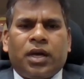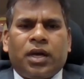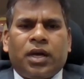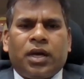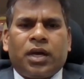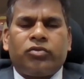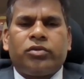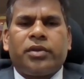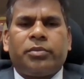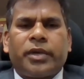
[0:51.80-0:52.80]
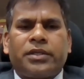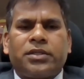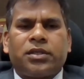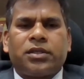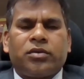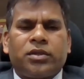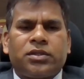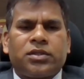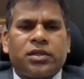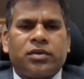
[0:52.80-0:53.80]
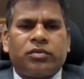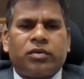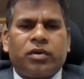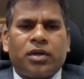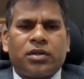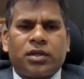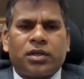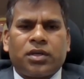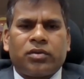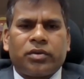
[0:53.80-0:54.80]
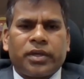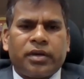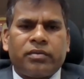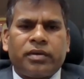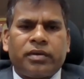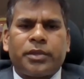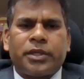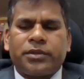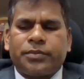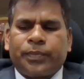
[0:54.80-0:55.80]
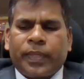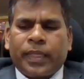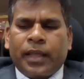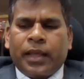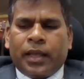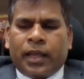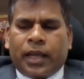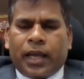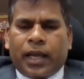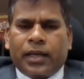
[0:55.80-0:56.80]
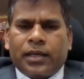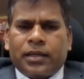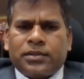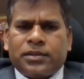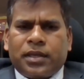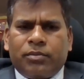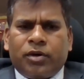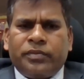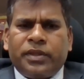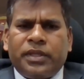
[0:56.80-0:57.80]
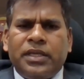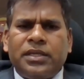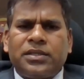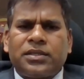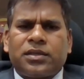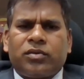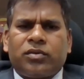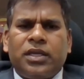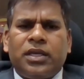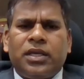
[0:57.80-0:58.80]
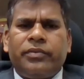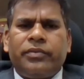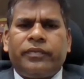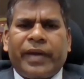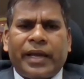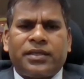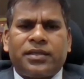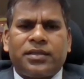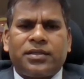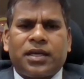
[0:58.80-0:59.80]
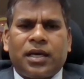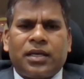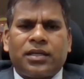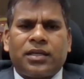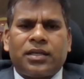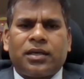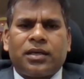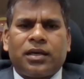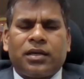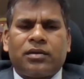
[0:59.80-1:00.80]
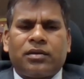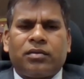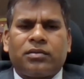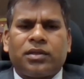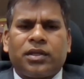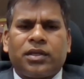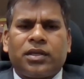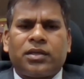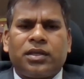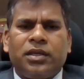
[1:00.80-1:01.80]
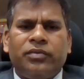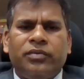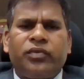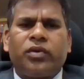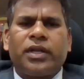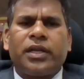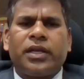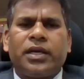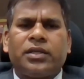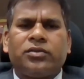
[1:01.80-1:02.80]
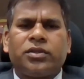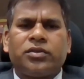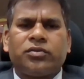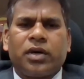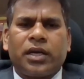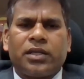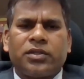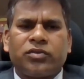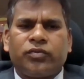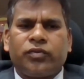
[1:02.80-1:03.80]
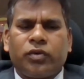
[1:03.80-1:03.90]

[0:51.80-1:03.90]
How do you reimagine your digital work environment? And some of these key factors are, there are three, four areas which one has to